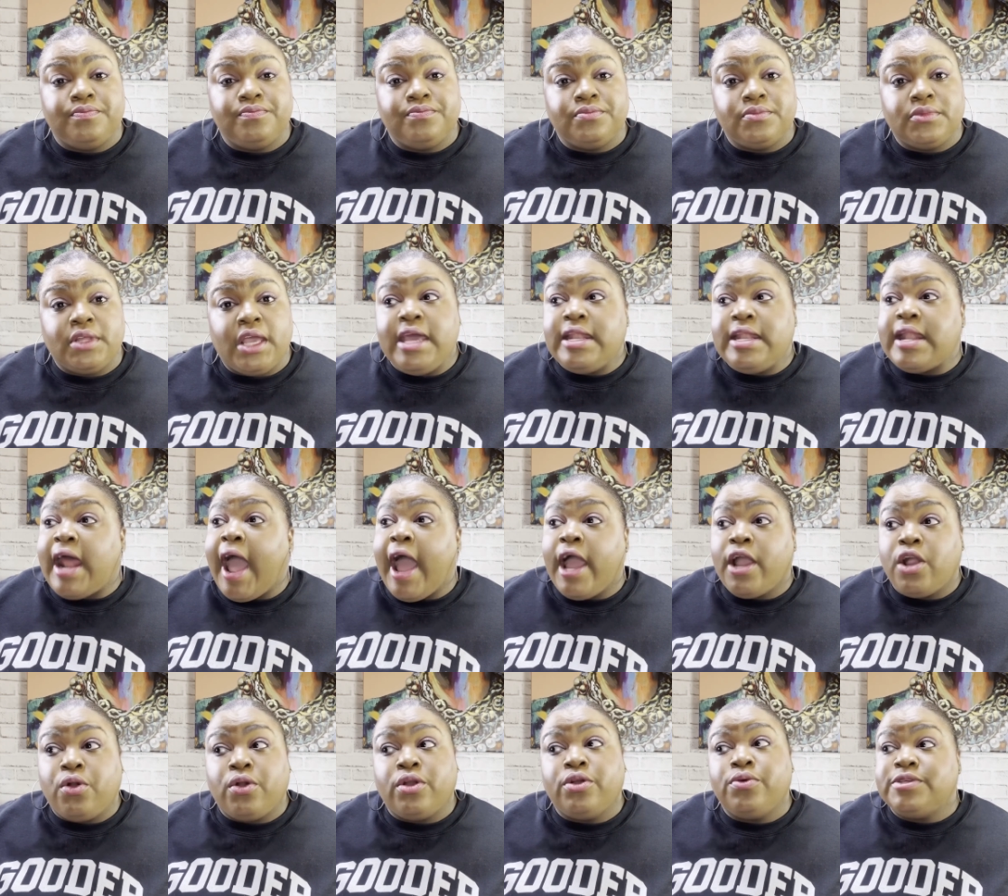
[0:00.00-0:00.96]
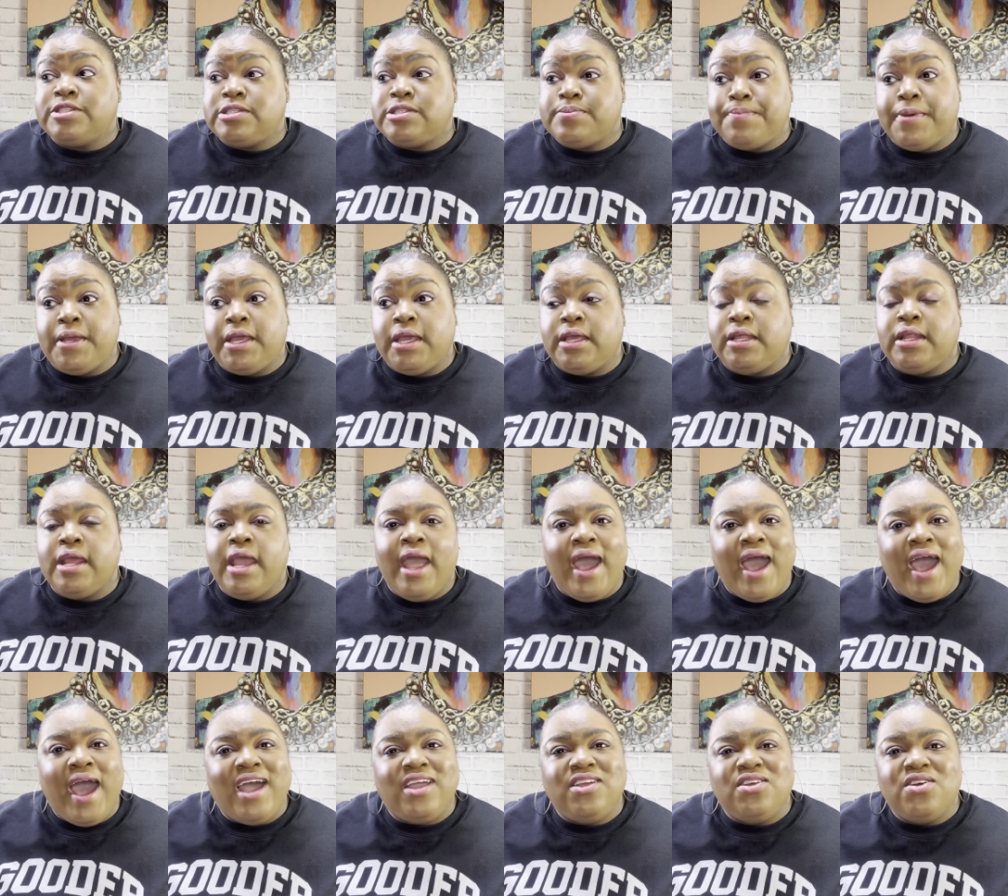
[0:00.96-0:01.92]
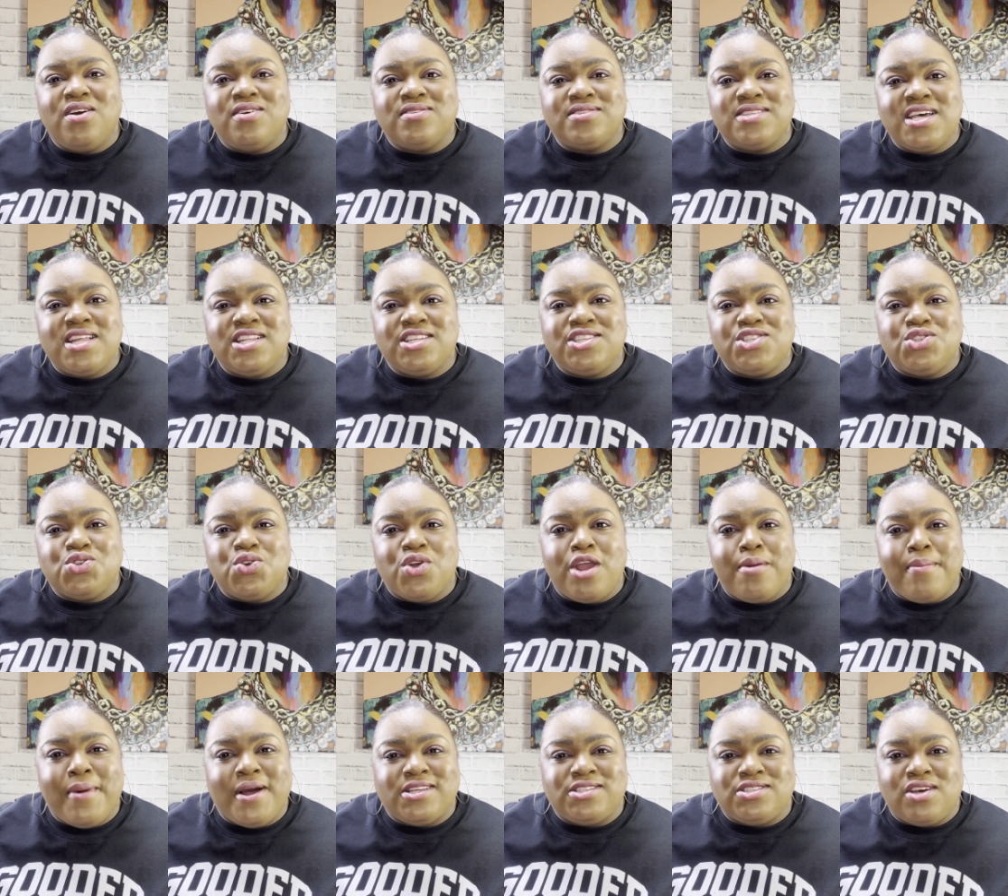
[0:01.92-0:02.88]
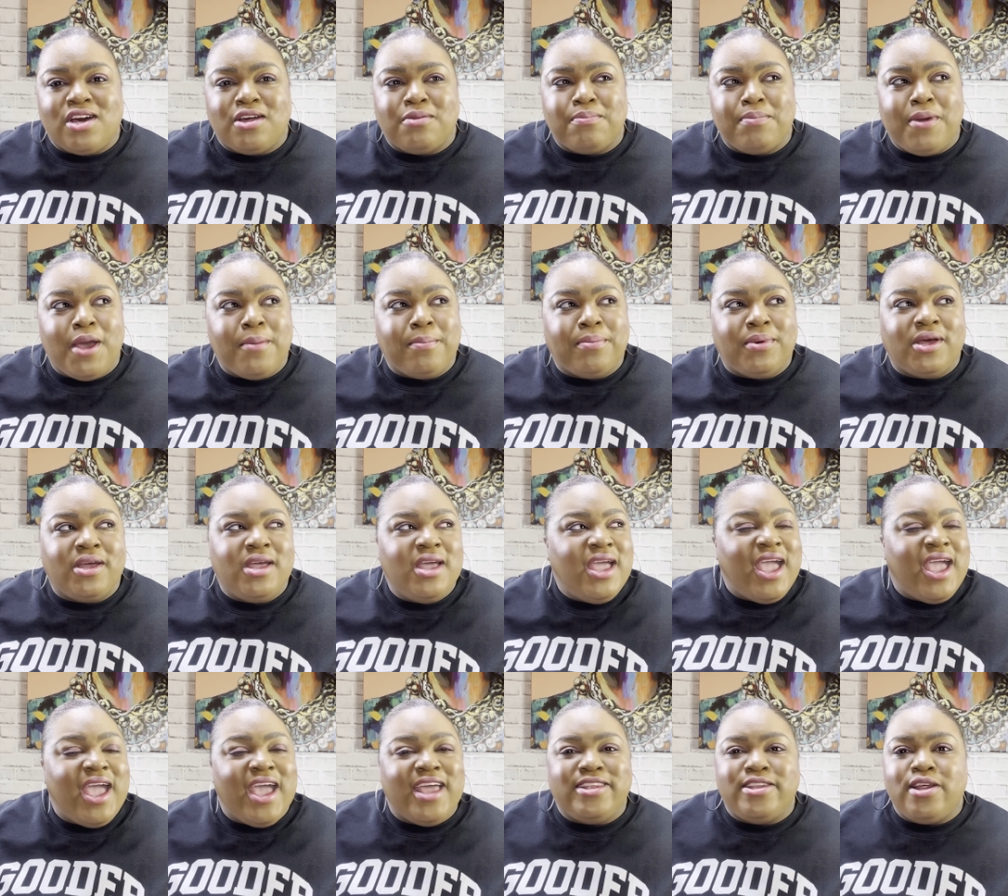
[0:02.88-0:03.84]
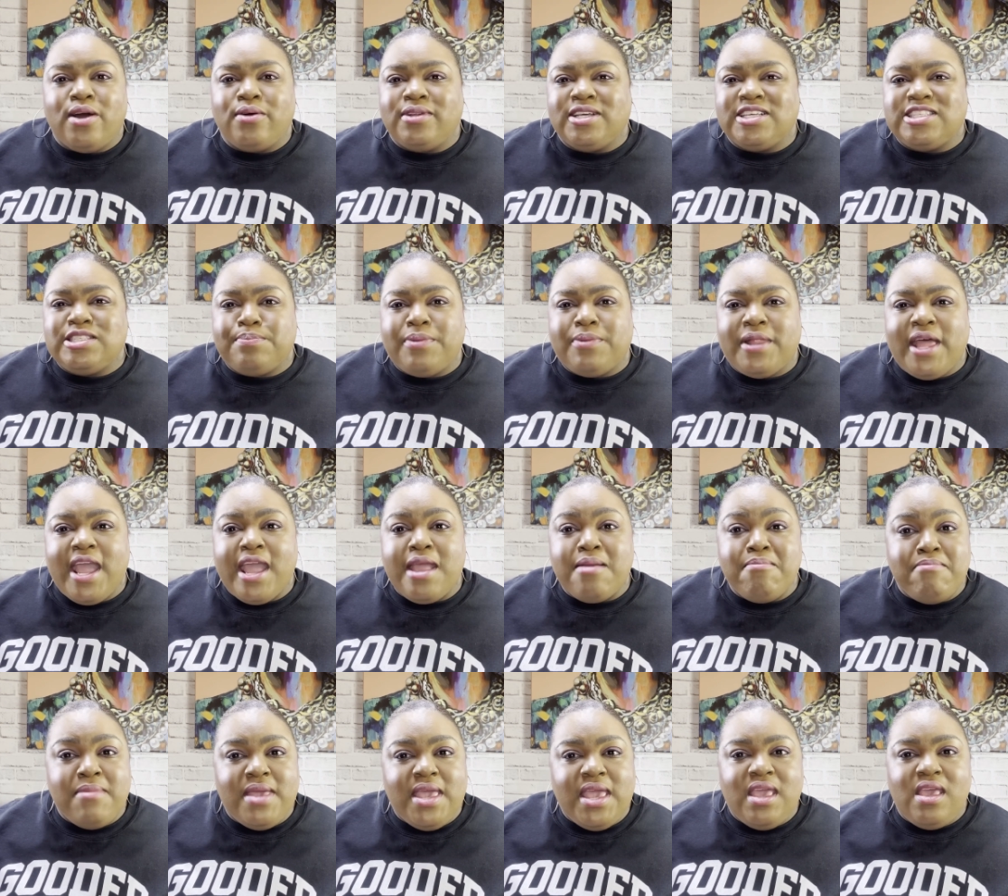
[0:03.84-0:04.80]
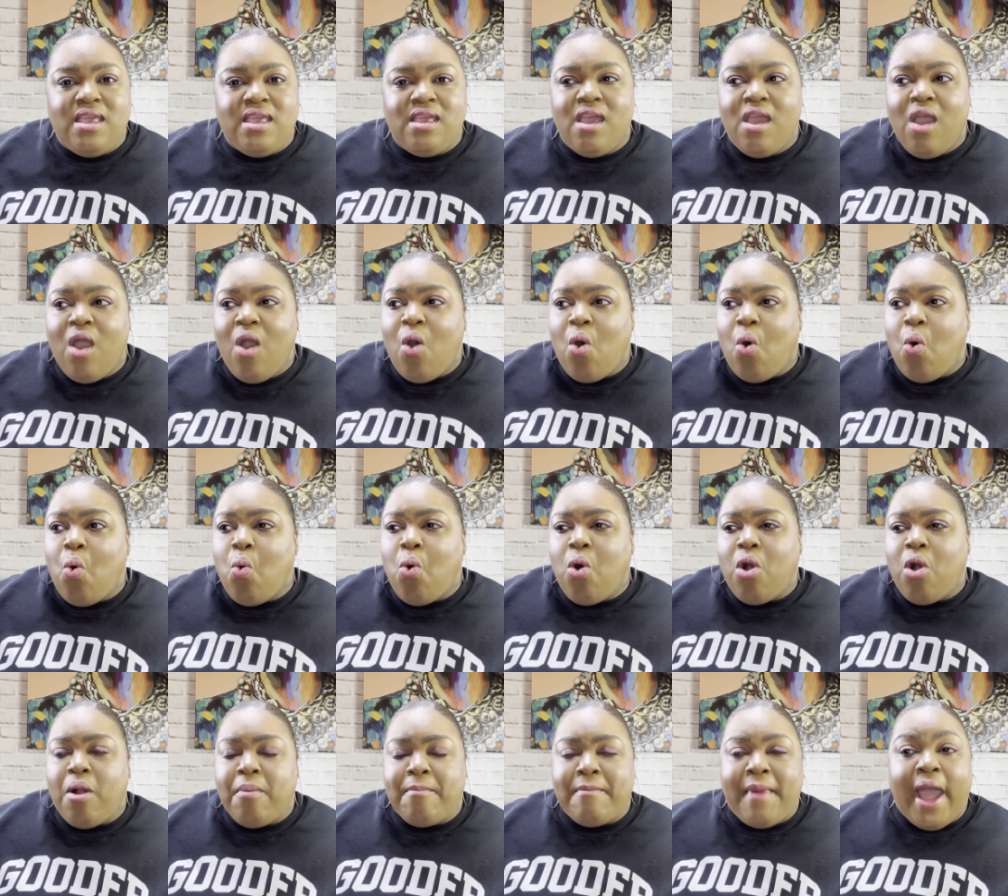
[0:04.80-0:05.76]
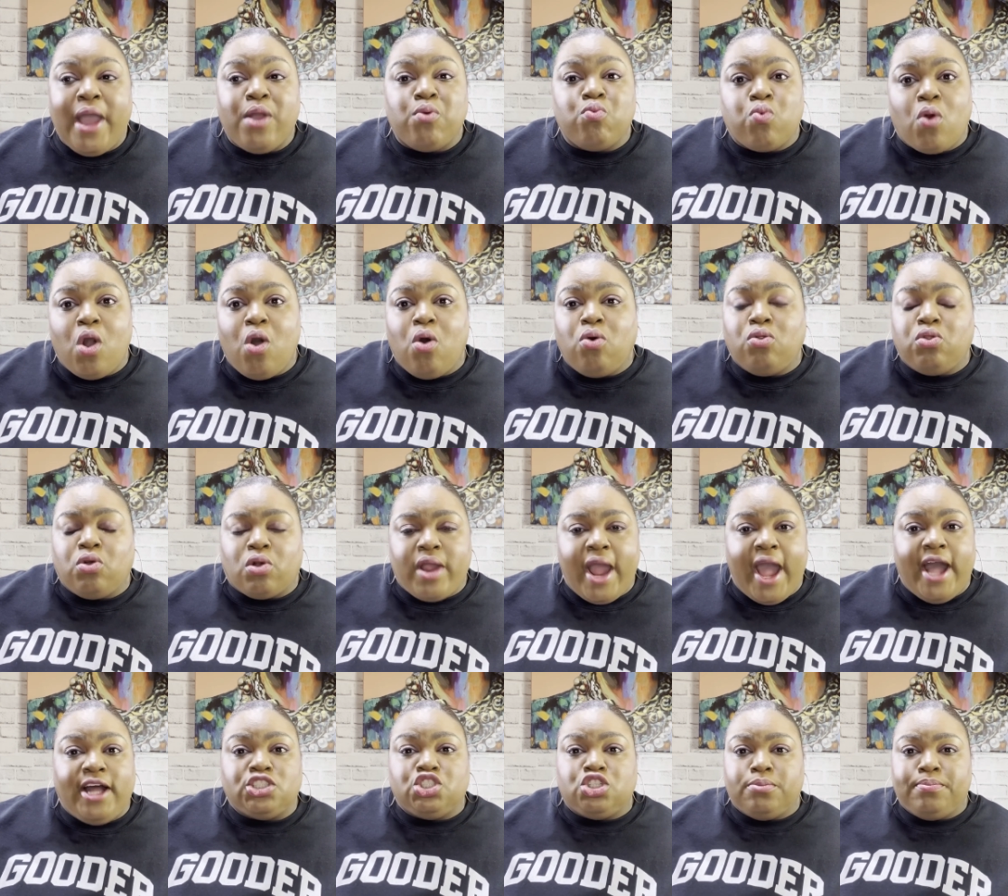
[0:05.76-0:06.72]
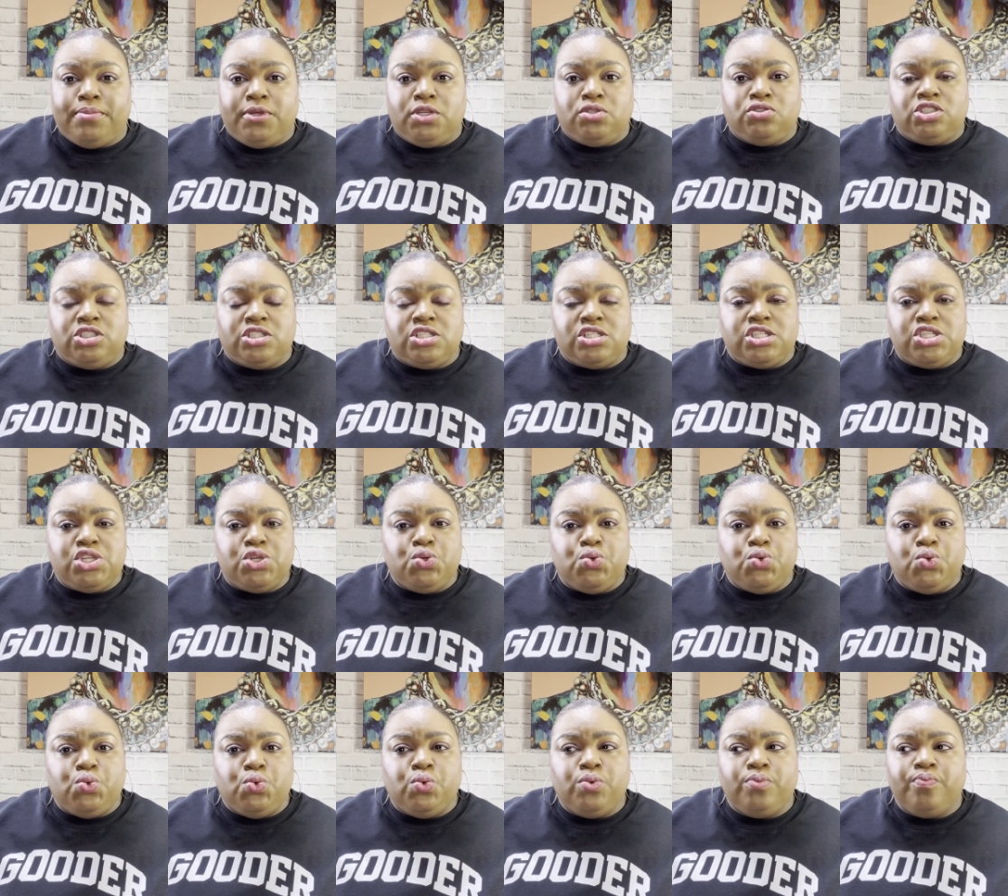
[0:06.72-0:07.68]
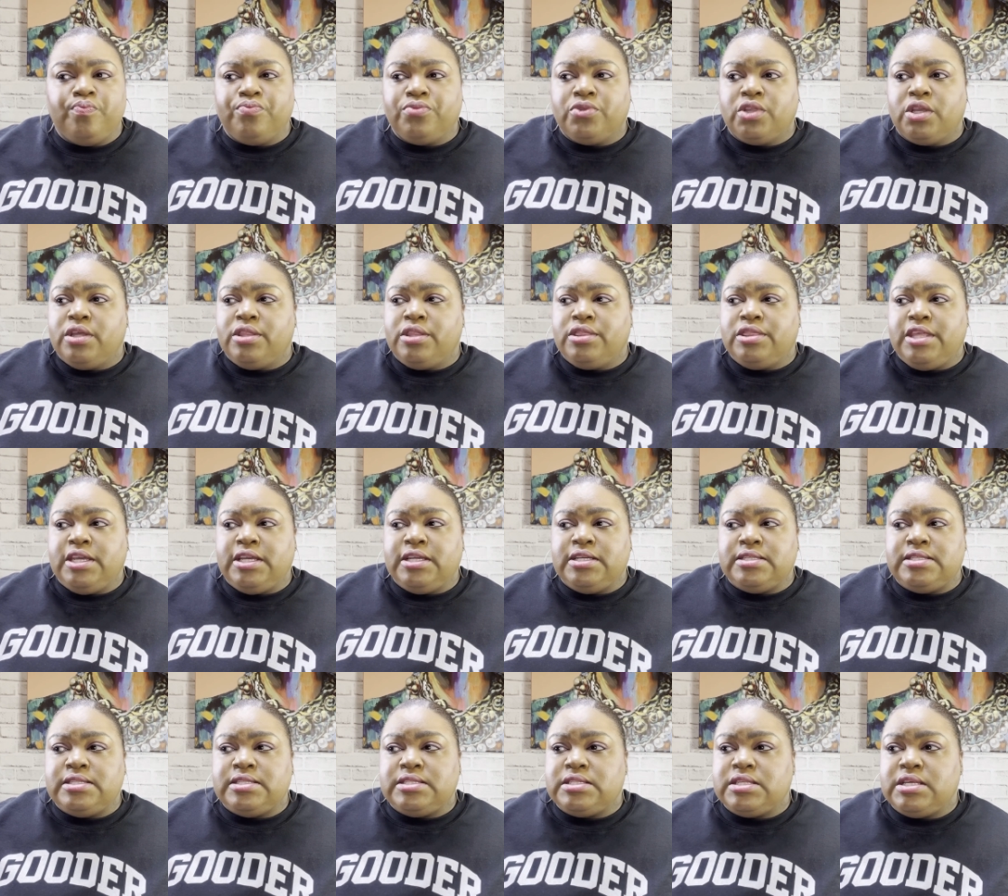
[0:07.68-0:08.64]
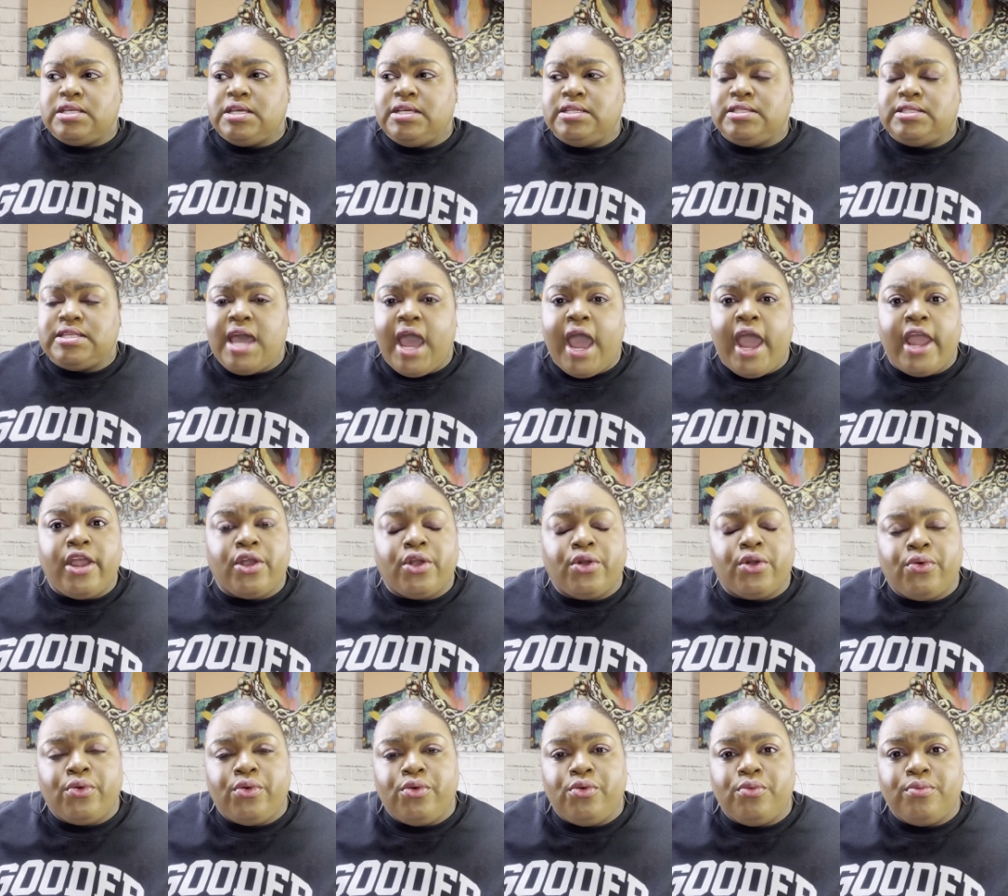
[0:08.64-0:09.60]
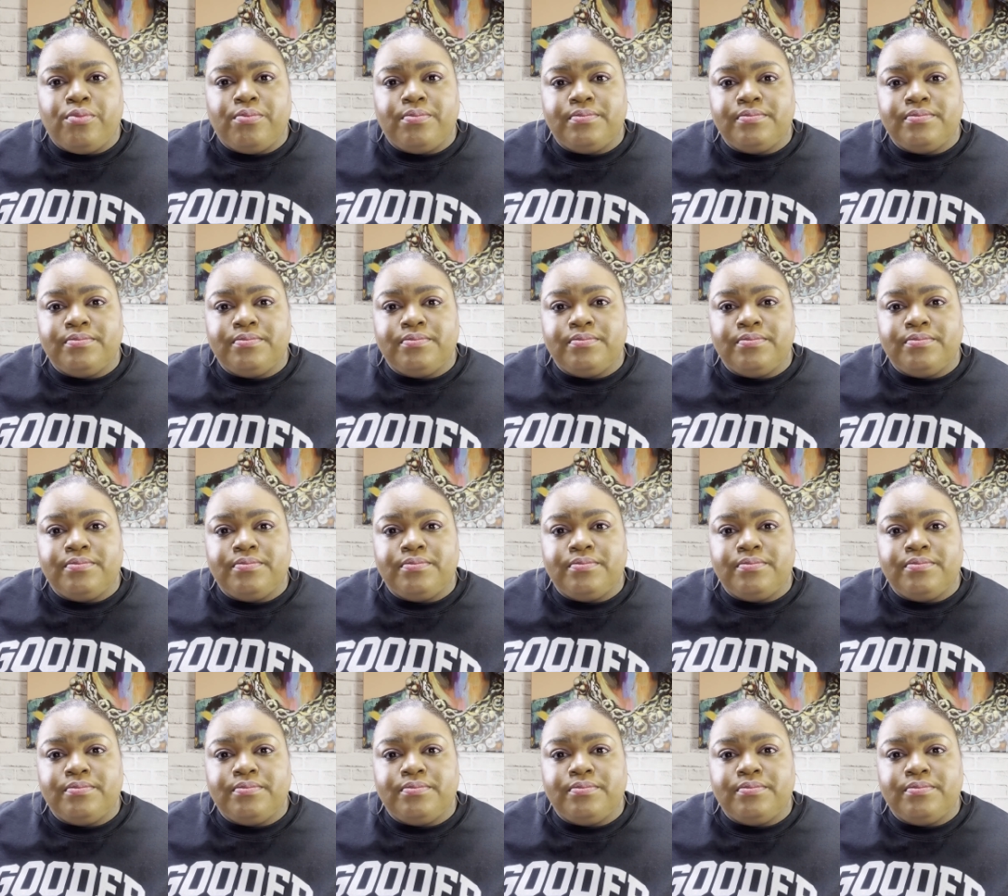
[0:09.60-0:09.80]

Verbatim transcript: and I agree with Spin. How you gonna tell a story about salt and pepper and don't explain me or my role or contribution to this entire group?